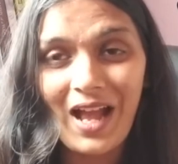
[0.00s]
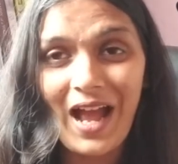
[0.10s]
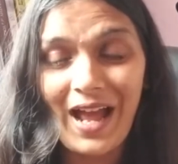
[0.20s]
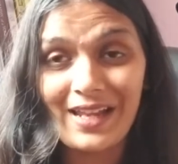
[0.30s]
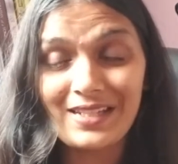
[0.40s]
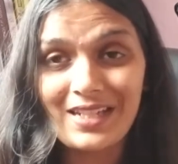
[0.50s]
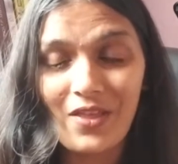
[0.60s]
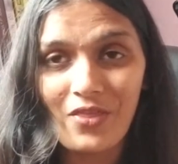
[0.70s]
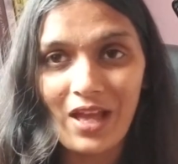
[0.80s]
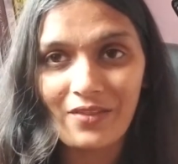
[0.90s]
and
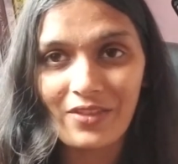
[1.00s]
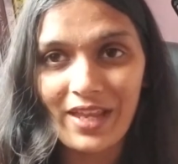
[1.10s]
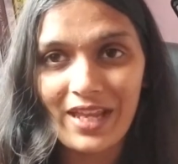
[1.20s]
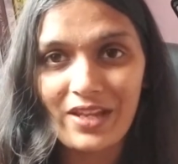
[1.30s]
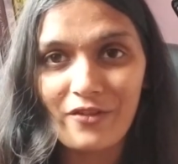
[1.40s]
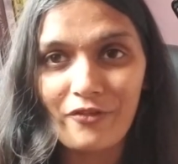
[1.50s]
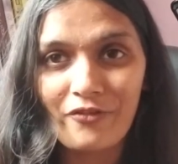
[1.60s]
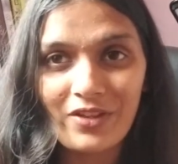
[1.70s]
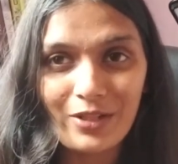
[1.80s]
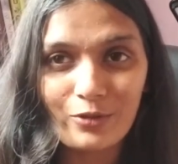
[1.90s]
that they
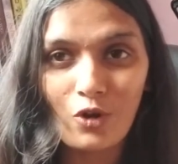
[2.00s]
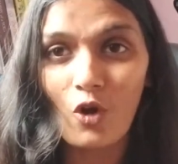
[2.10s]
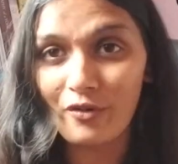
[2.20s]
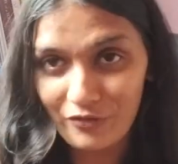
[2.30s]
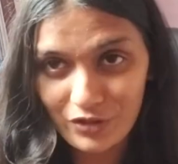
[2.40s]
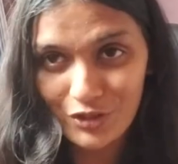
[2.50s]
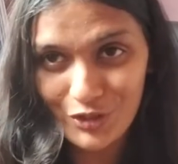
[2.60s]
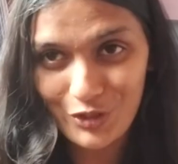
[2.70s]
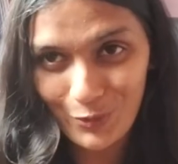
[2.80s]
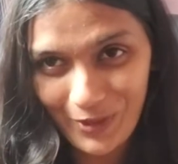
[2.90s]
feel
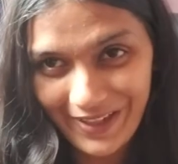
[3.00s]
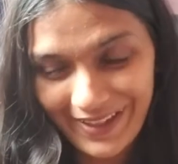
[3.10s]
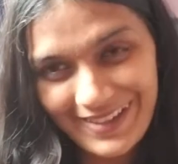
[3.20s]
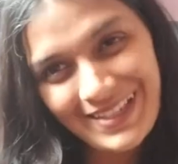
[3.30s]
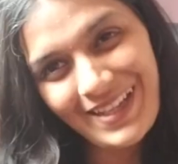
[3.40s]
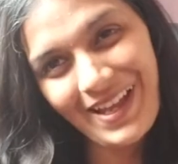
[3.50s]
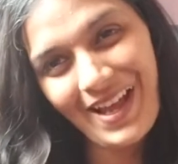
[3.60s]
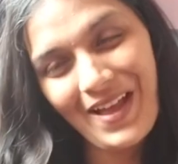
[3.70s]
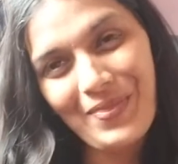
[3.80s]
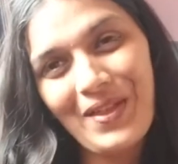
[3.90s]
confident doing it
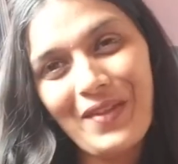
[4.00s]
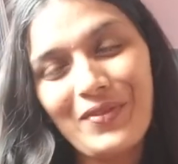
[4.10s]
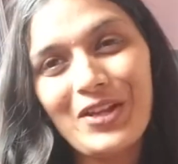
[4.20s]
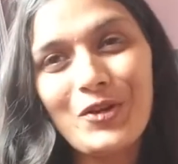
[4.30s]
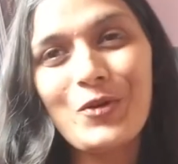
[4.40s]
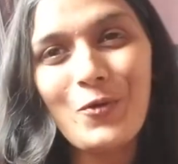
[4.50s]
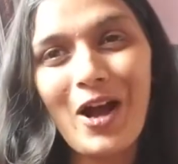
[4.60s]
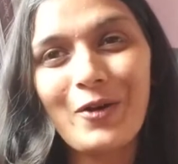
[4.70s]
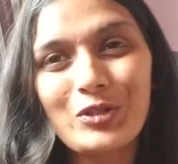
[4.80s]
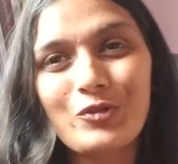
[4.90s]
and that they know
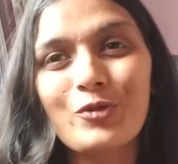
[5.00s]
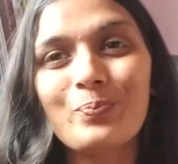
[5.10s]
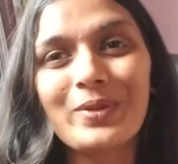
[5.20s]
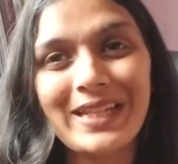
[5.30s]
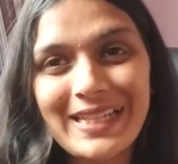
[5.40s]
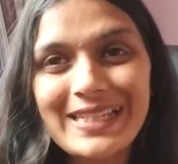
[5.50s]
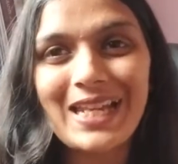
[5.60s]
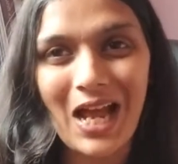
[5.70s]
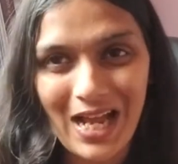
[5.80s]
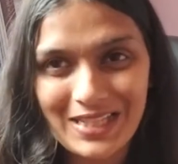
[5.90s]
how to repeat
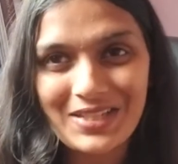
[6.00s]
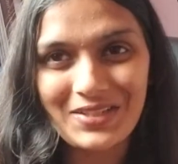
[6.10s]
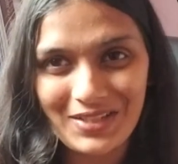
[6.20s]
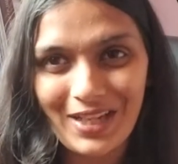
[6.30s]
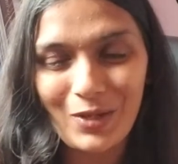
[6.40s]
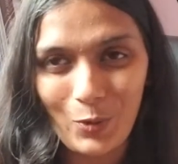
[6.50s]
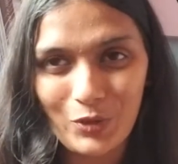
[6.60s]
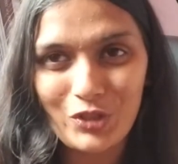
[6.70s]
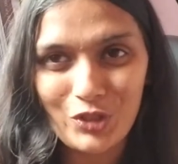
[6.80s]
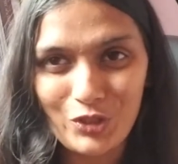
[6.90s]
tasks in
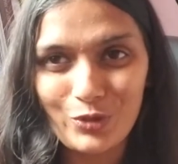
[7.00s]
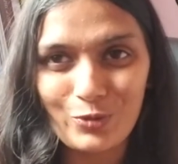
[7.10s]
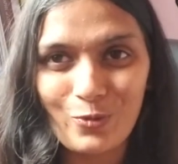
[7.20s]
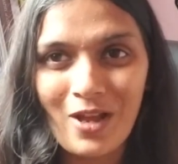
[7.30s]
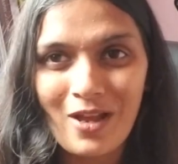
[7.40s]
order to